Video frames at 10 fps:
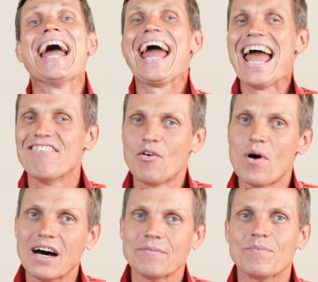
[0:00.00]
Hey
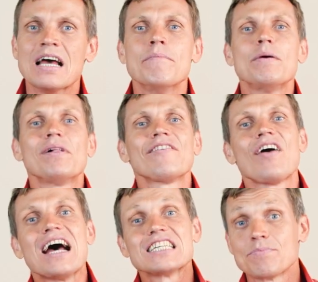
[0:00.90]
everyone! People have
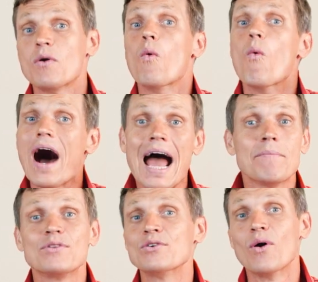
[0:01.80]
asked me why
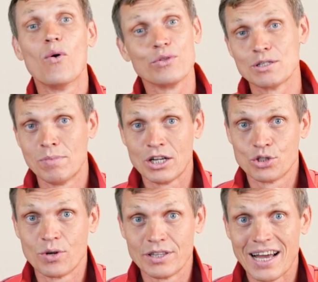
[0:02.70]
I'm doing all these blood
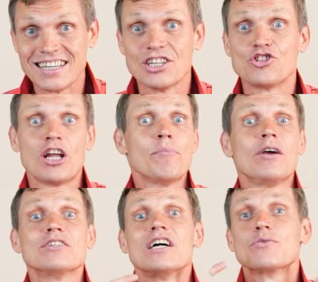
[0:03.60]
sugar tests and sharing my
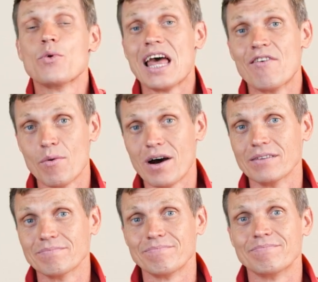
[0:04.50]
results with everyone.